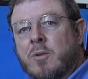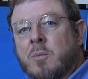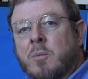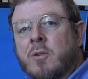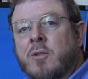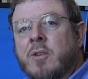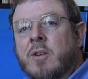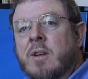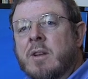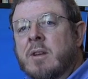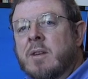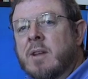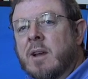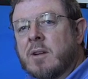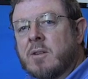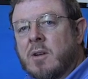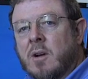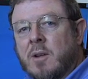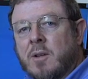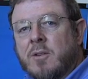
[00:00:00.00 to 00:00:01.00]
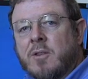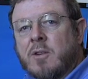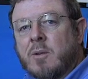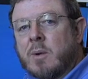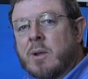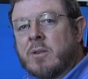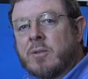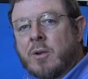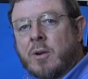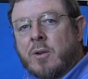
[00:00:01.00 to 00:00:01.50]
machine technology
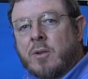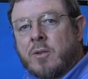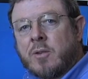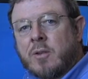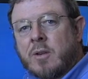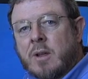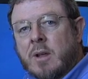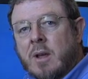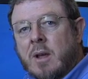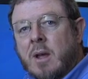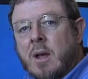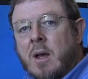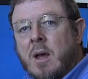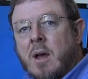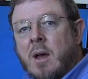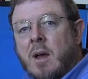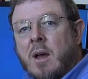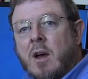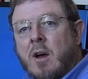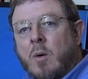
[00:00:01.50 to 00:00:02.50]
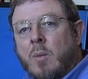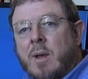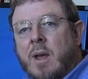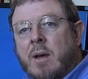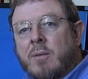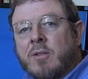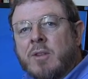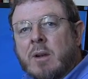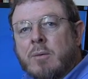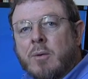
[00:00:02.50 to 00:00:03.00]
research. We
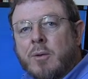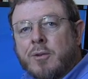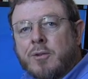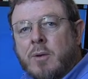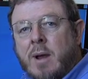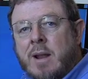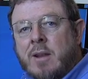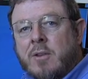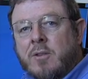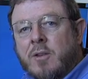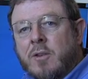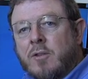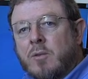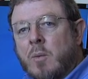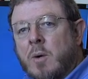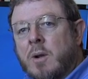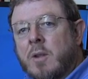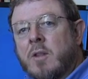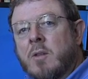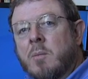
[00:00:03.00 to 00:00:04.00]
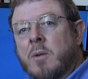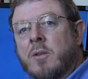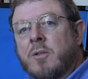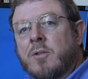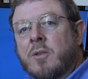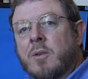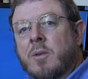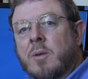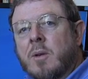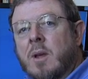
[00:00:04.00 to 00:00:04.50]
have several strategies. One of them is
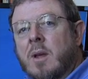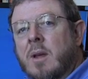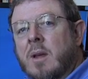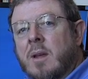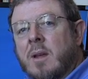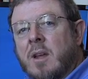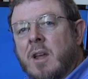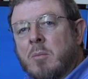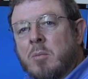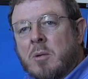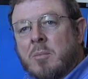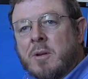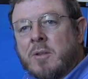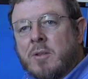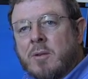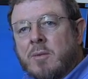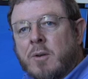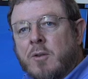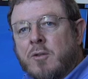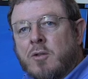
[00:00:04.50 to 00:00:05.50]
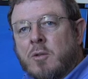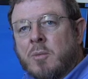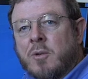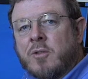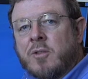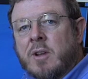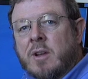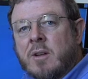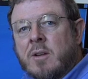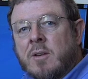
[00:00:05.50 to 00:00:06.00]
to implement the virtual
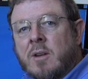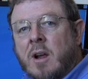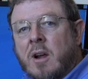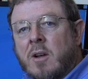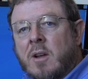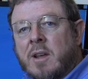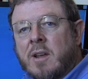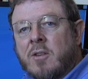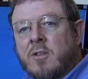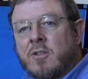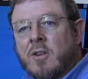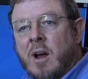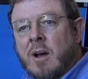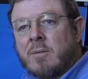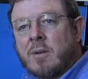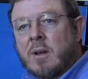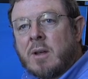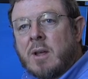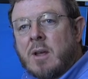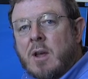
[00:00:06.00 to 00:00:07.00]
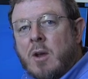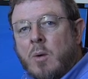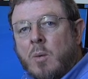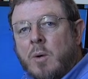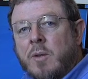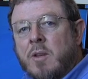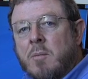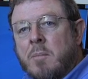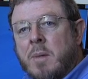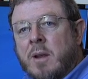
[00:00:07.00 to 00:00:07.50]
machine entirely in Java
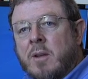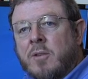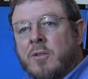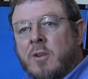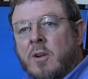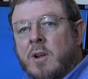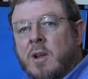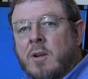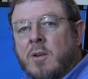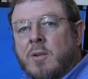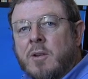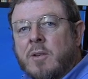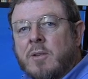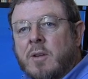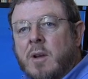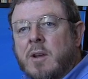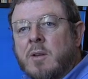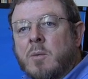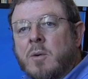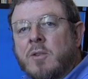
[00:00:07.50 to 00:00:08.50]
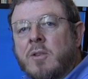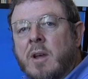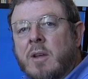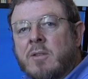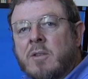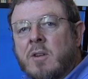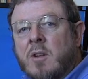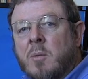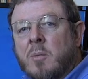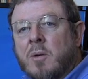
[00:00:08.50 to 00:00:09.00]
with a meta-circular design, which
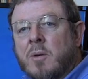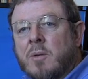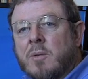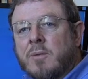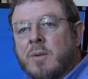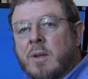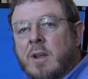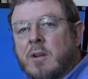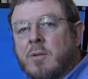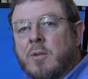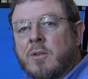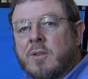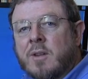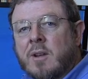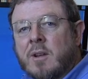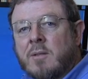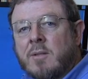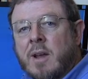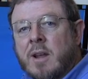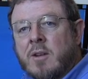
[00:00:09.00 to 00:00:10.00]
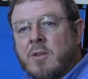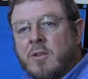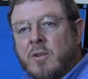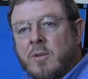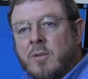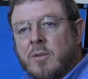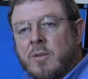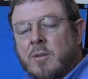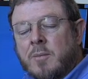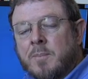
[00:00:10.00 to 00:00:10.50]
has a number of interesting
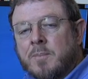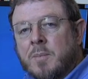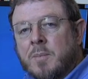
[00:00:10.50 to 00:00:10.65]
advantages.